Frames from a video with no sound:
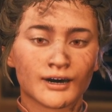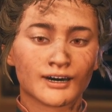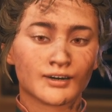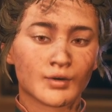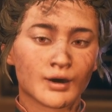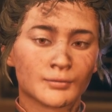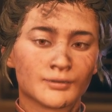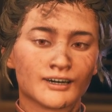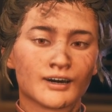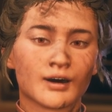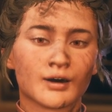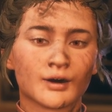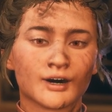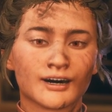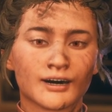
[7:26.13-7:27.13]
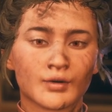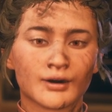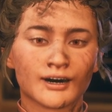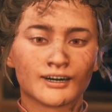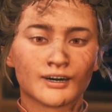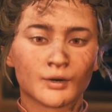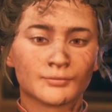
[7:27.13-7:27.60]
I don't normally tolerate
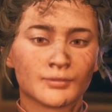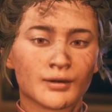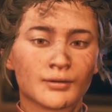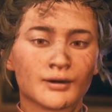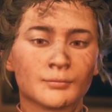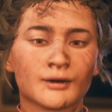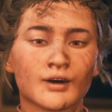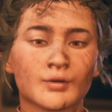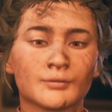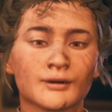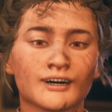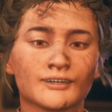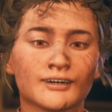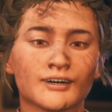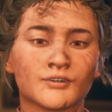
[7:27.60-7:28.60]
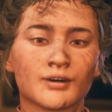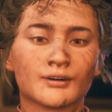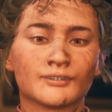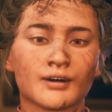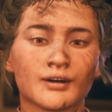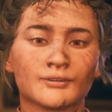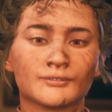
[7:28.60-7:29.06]
outsiders mucking about in my
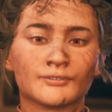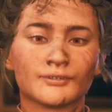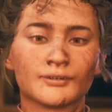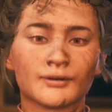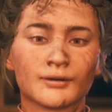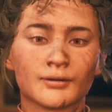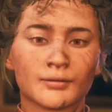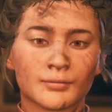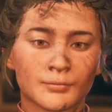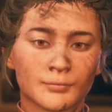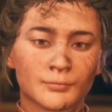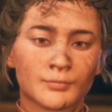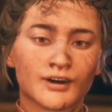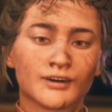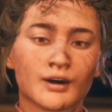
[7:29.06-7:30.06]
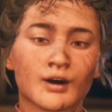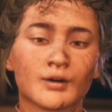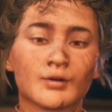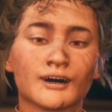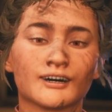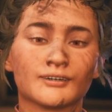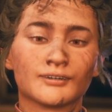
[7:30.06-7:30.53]
station's guts, but you're
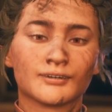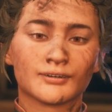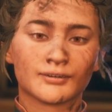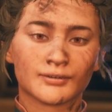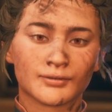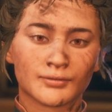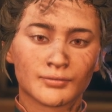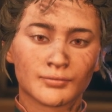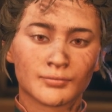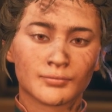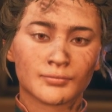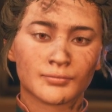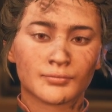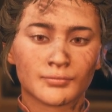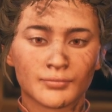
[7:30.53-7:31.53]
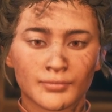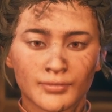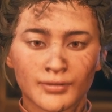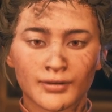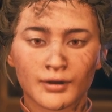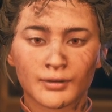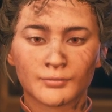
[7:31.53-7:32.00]
all right. Thank you.
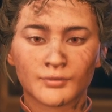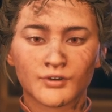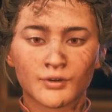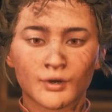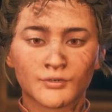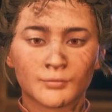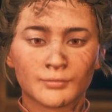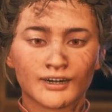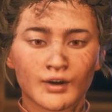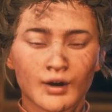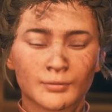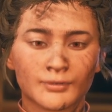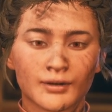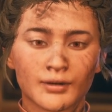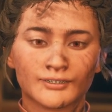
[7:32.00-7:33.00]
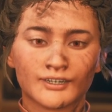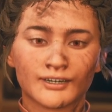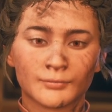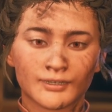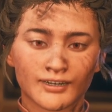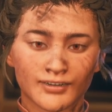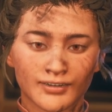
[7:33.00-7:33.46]
The temperature should be dropping as we
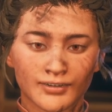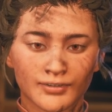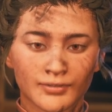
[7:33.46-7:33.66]
speak.